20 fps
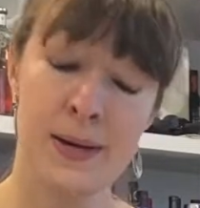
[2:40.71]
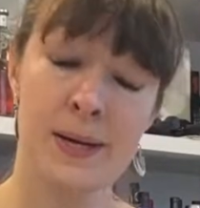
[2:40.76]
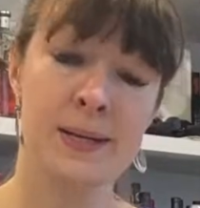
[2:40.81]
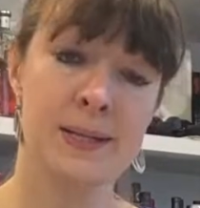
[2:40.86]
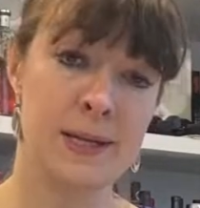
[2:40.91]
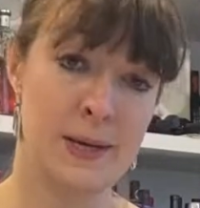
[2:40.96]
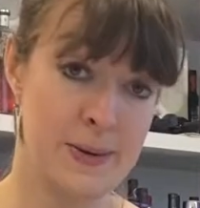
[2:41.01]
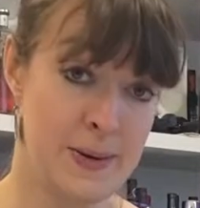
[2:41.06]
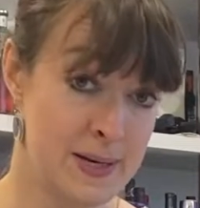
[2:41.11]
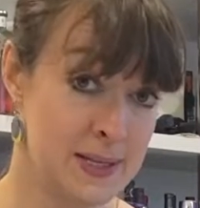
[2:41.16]

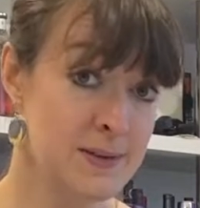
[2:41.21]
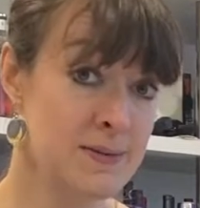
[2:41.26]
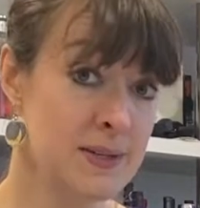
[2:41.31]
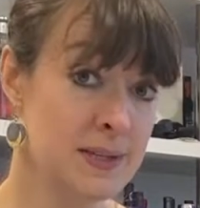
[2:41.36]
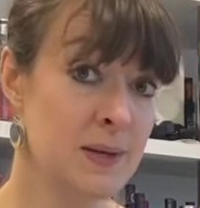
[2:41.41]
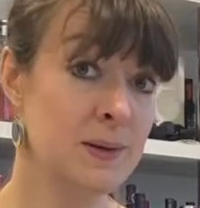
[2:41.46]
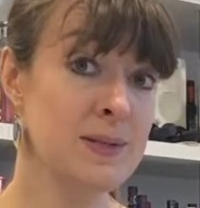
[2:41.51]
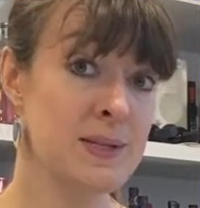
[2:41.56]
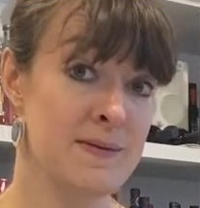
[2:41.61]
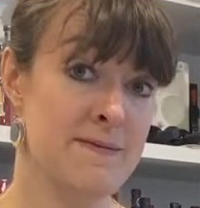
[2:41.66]
So as a
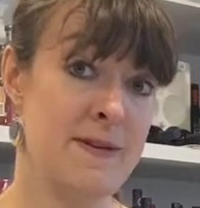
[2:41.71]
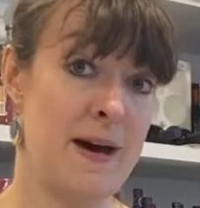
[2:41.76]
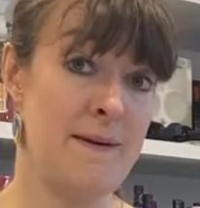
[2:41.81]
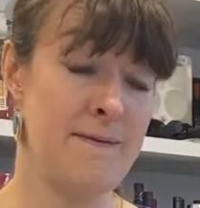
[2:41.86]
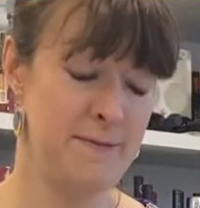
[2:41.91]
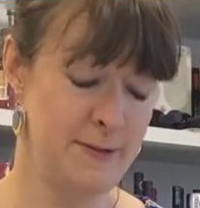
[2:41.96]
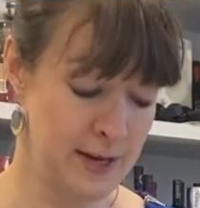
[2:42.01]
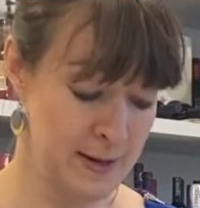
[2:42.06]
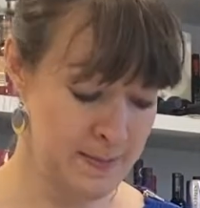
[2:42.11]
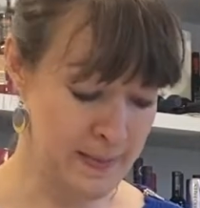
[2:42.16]
result of
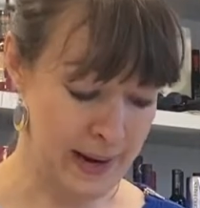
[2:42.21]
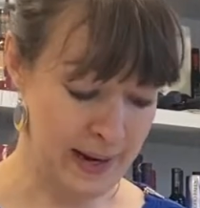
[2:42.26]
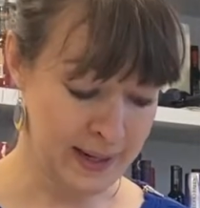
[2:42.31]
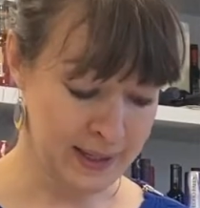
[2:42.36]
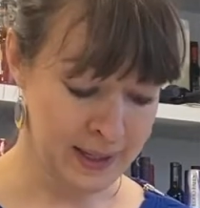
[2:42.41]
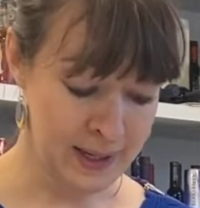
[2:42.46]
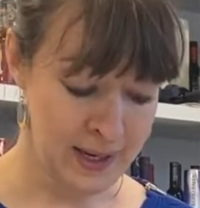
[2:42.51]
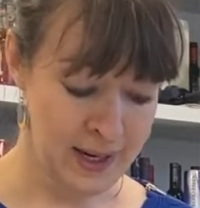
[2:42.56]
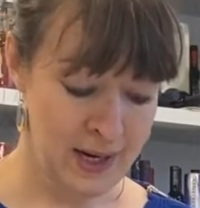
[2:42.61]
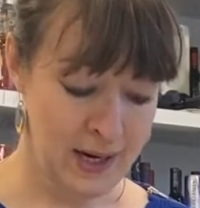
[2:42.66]
that
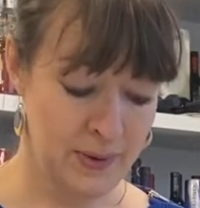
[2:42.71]
feedback,